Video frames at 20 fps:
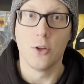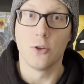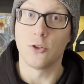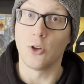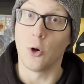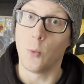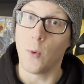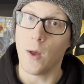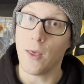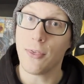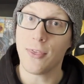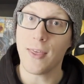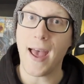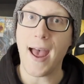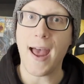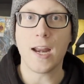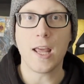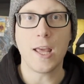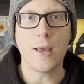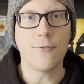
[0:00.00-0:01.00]
So with
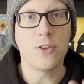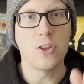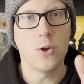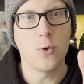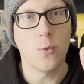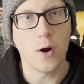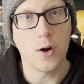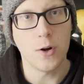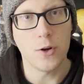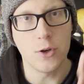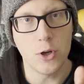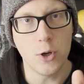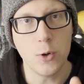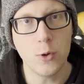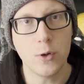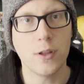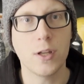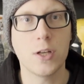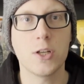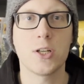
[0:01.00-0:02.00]
that, if you are
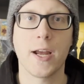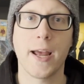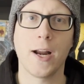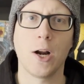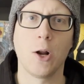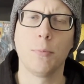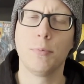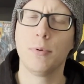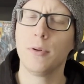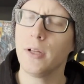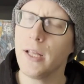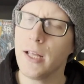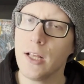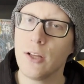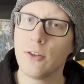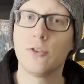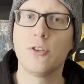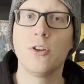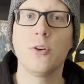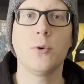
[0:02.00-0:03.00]
new to the channel,
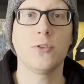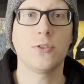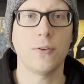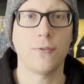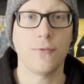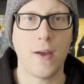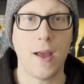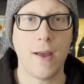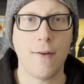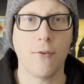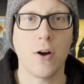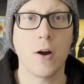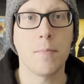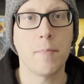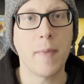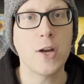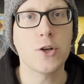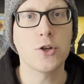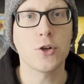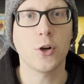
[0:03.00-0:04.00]
please do us a favor
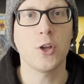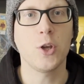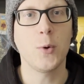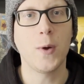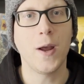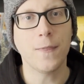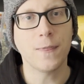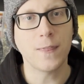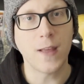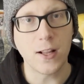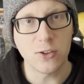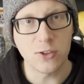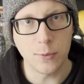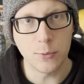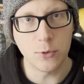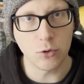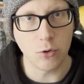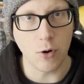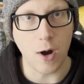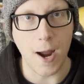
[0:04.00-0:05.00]
and make sure you hit that
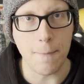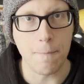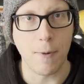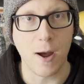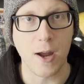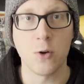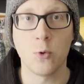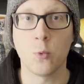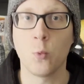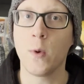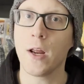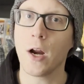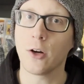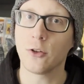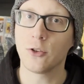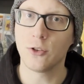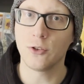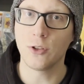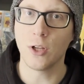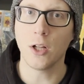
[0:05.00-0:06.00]
subscribe button. We
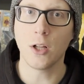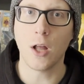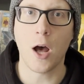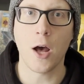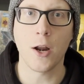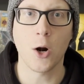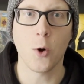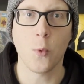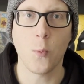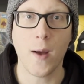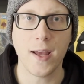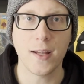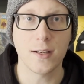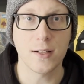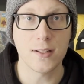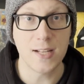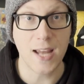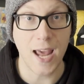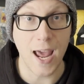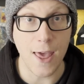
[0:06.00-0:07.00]
are still on our way
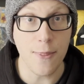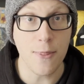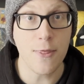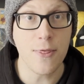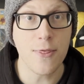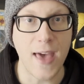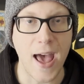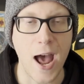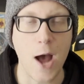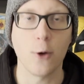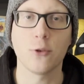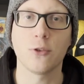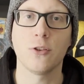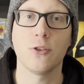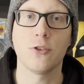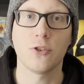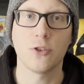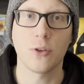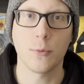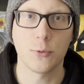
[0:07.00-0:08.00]
to
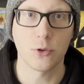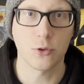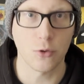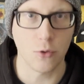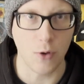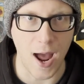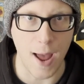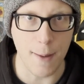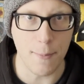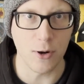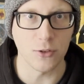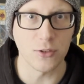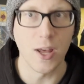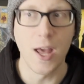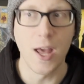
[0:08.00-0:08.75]
10,000 subscribers.